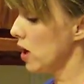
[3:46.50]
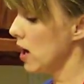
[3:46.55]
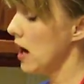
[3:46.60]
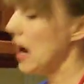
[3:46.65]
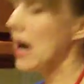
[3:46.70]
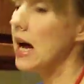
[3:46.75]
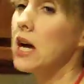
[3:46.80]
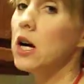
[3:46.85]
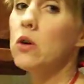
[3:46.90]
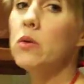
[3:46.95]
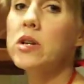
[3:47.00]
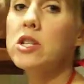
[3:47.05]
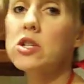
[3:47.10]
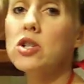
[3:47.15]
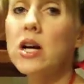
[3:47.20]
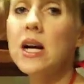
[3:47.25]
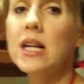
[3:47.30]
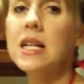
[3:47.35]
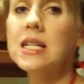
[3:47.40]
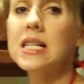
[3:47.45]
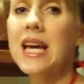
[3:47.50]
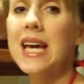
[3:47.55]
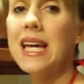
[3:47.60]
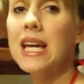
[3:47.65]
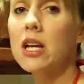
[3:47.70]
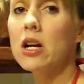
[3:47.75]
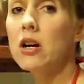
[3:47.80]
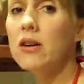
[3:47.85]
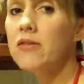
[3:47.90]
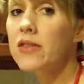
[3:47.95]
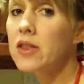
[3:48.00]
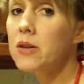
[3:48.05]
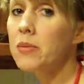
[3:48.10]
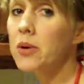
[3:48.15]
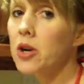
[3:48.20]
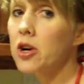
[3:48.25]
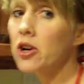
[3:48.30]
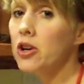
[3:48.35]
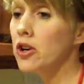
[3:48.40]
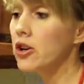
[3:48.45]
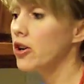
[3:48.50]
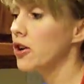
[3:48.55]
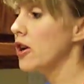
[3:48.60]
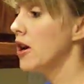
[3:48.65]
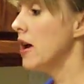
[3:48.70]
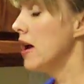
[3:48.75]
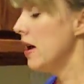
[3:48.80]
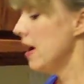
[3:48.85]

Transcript: I always try to take it off of the burner